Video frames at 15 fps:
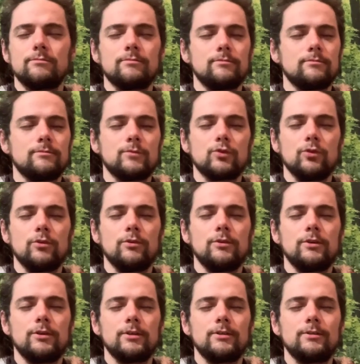it's all
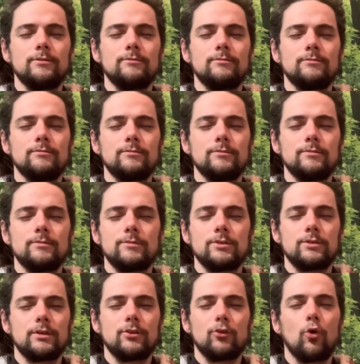good. Just
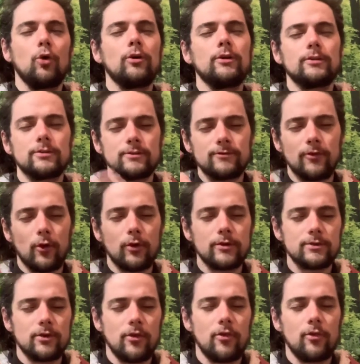ignore it, just focus
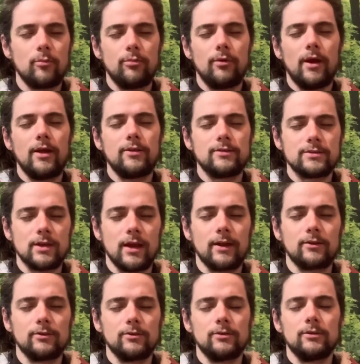on the breath
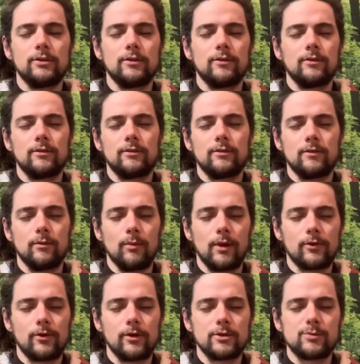cycle and the
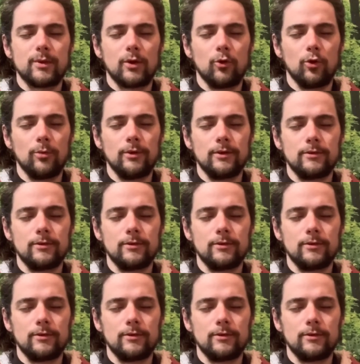microcosmic orbit.